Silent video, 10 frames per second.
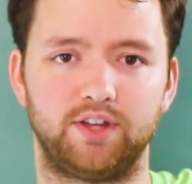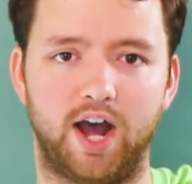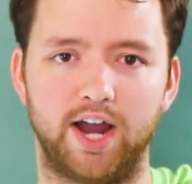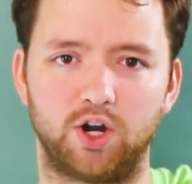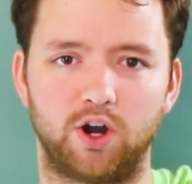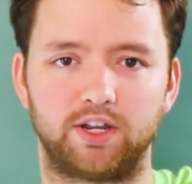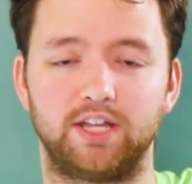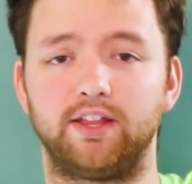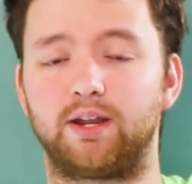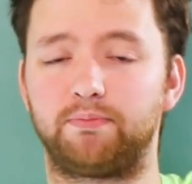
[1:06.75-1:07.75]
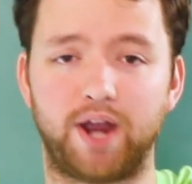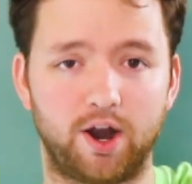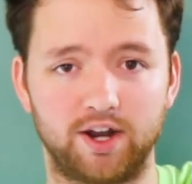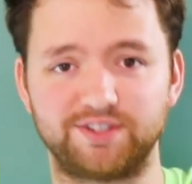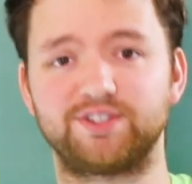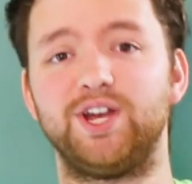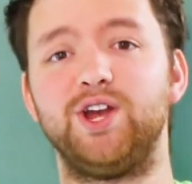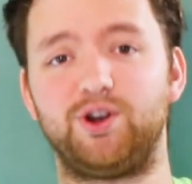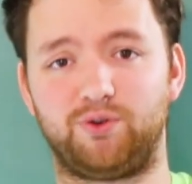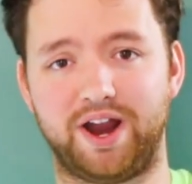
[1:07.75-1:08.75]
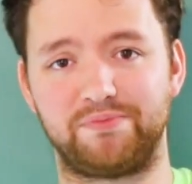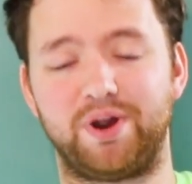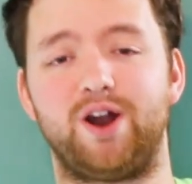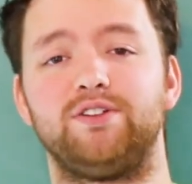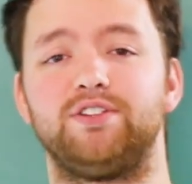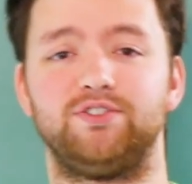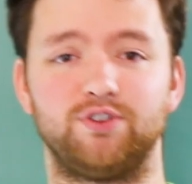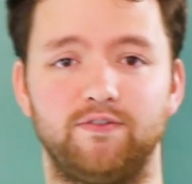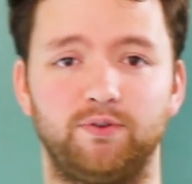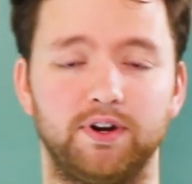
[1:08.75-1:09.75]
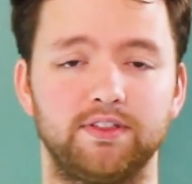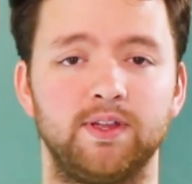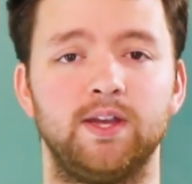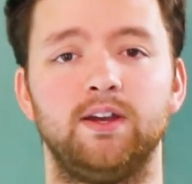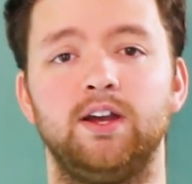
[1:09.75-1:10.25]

hierarchy, like parents, grandparents, and so forth.